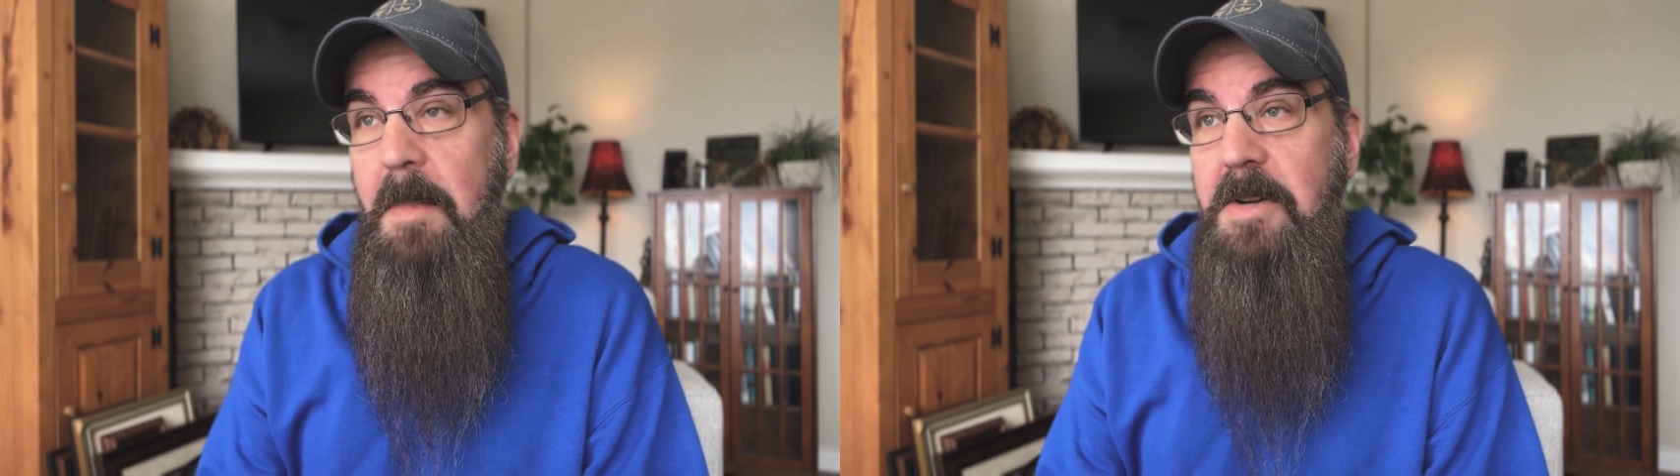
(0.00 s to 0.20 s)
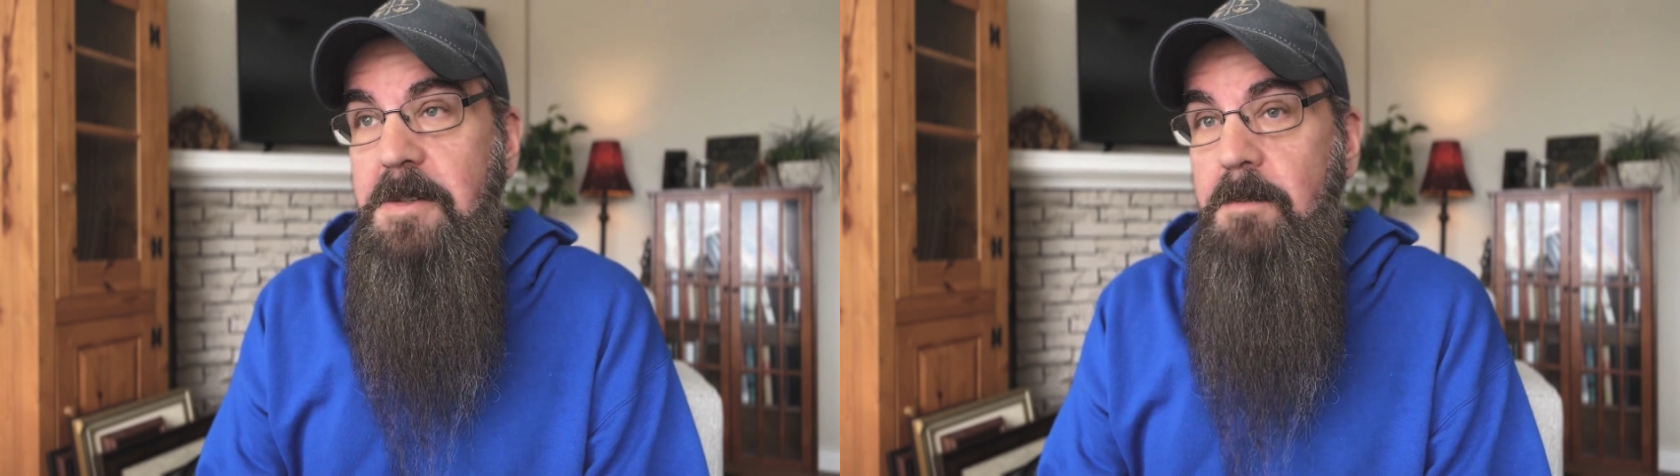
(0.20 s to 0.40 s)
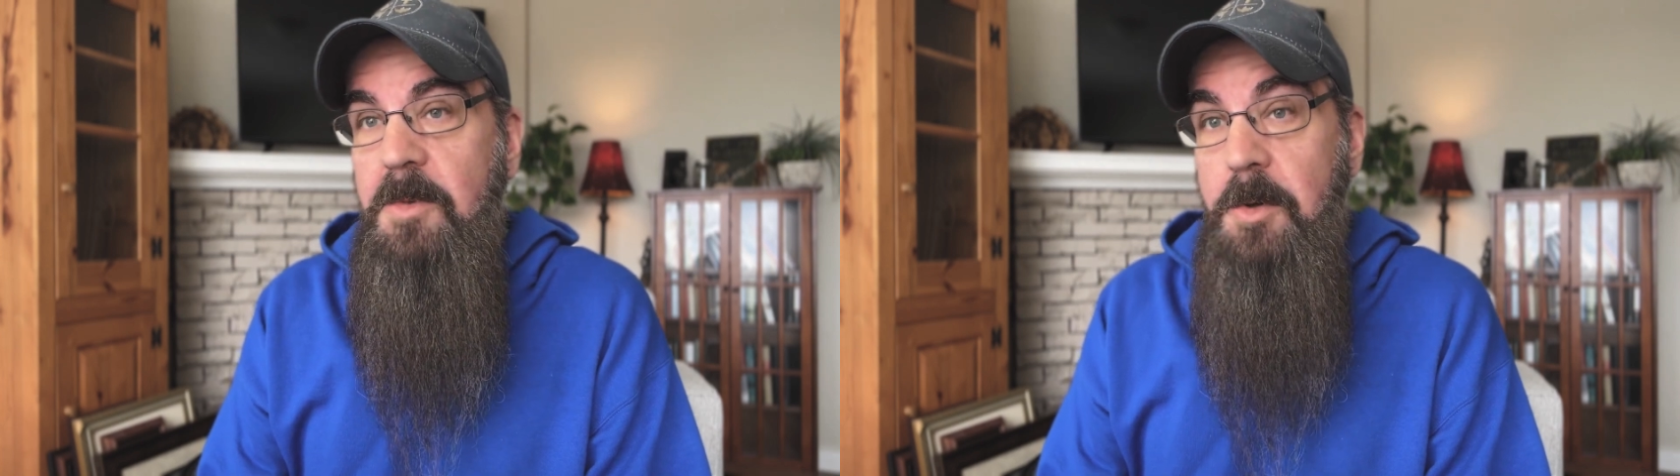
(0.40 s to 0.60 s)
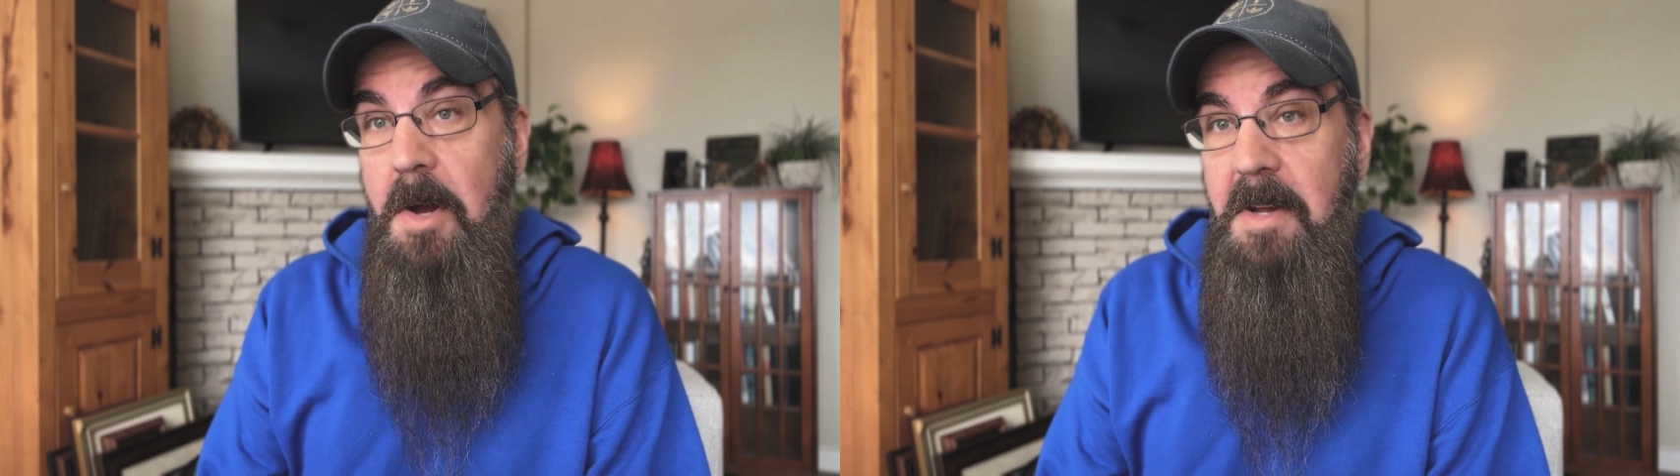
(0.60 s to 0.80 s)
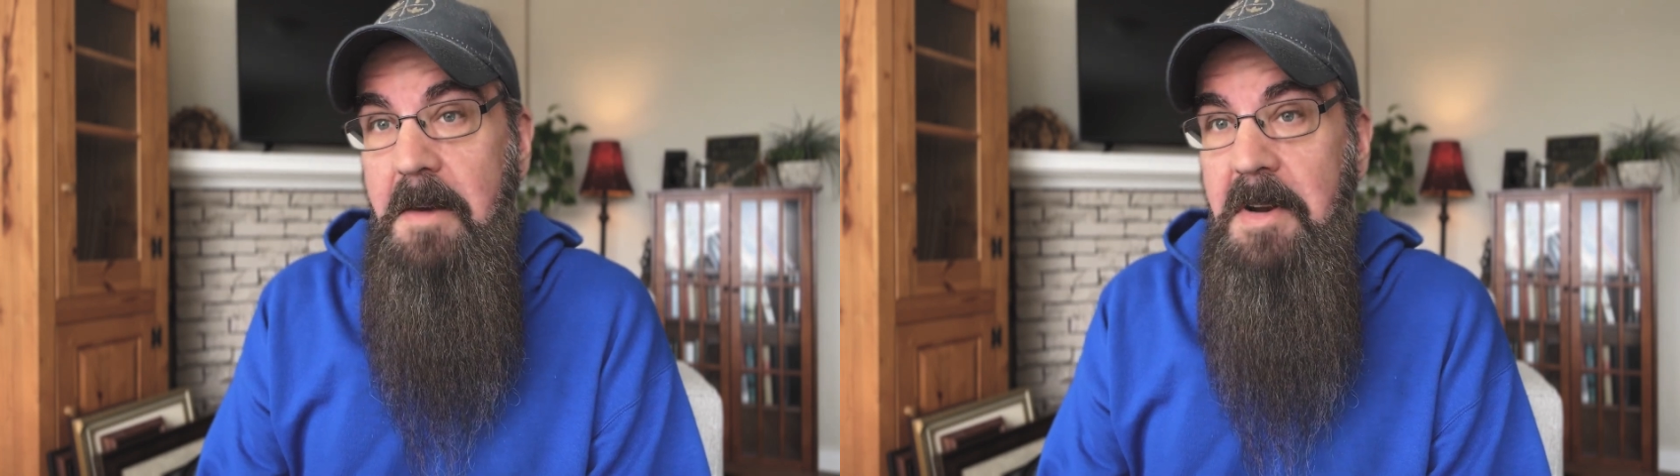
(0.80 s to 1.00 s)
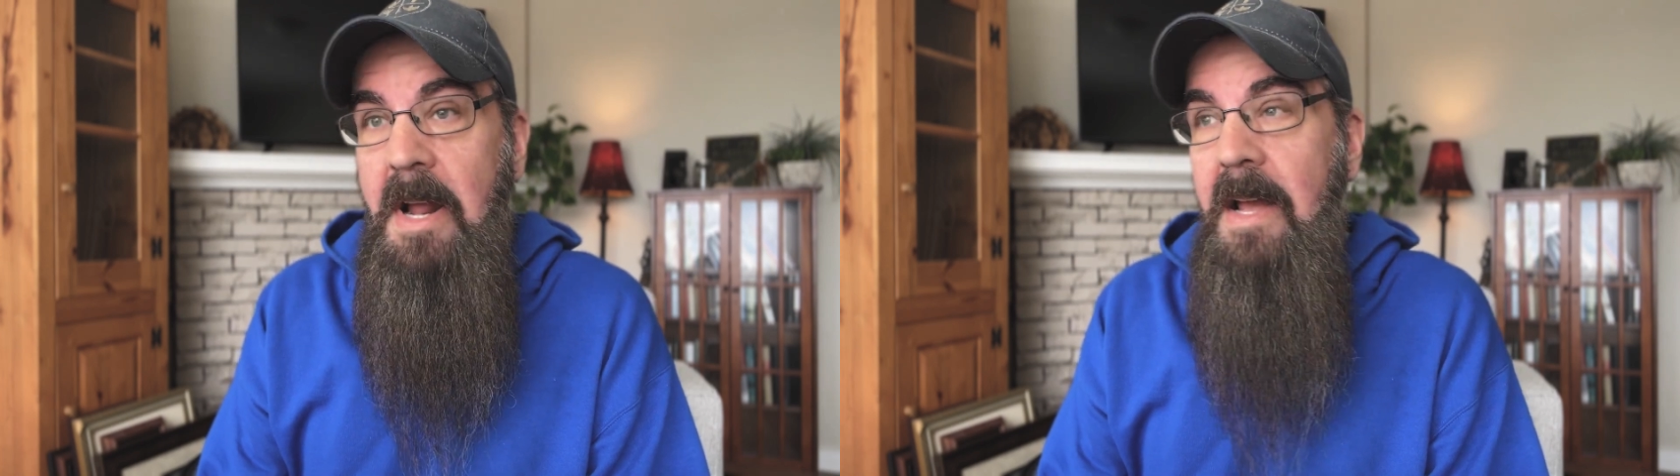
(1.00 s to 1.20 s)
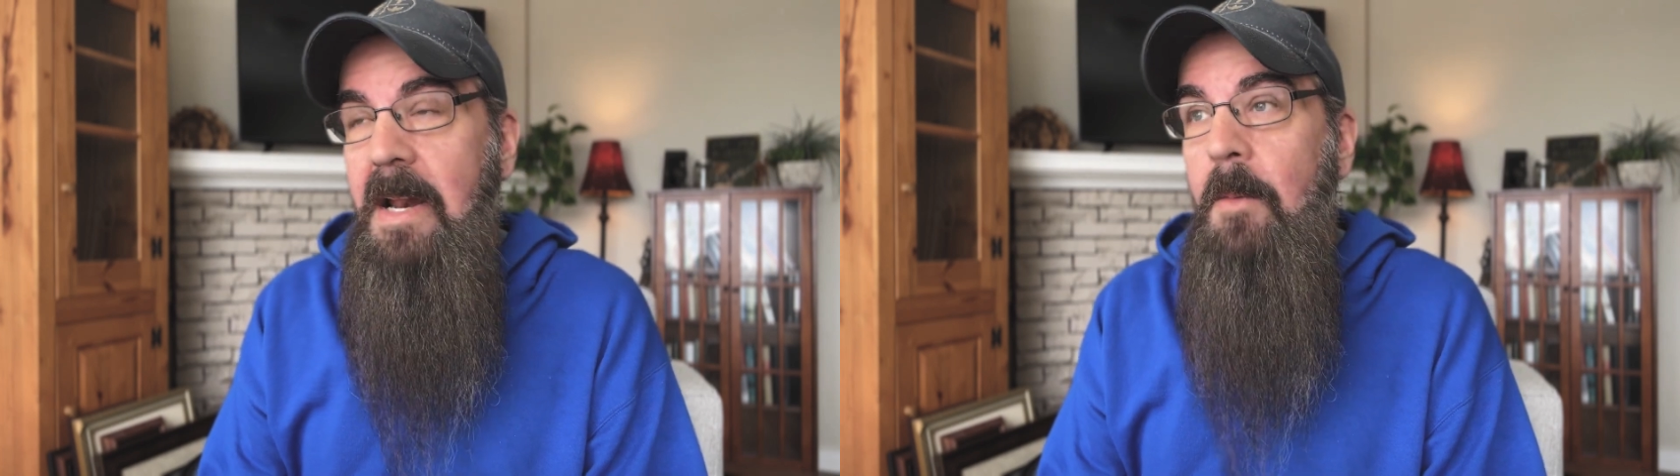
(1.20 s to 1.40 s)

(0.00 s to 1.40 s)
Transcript: much drunk every night,